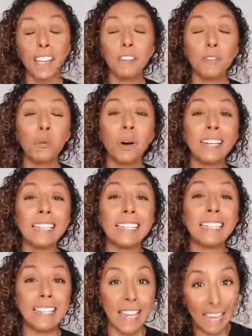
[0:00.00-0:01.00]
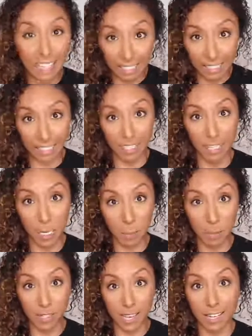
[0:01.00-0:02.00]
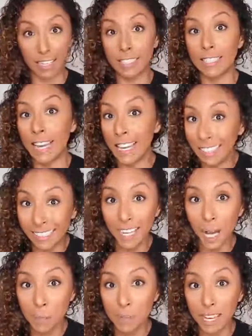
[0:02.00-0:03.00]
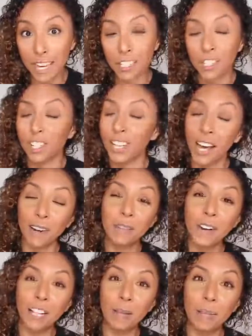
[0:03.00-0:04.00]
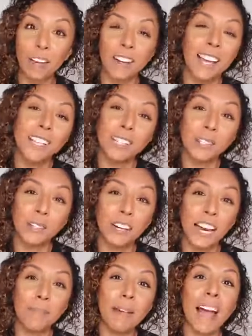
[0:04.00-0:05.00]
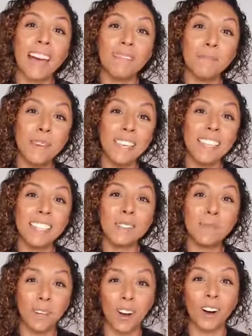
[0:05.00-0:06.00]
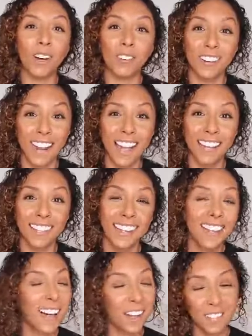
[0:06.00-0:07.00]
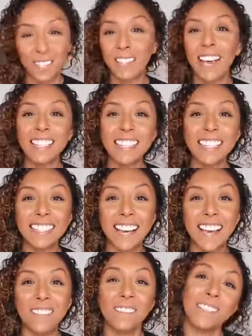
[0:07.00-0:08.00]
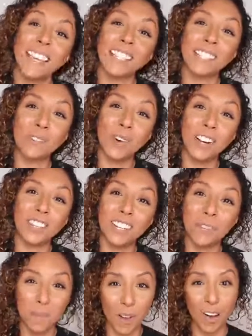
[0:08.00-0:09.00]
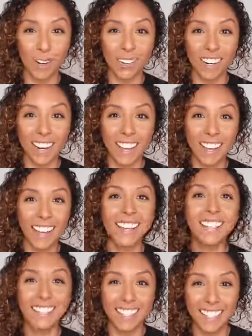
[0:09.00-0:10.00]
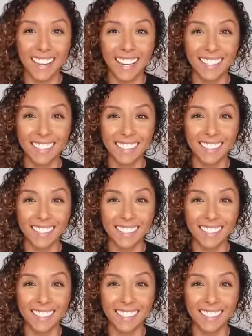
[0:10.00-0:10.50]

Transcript: And if you want daily tips and daily updates, you gotta follow me on Instagram at Ms. BiancaRenee. I'll see you guys next time. Thanks for watching BiancaReneeToday.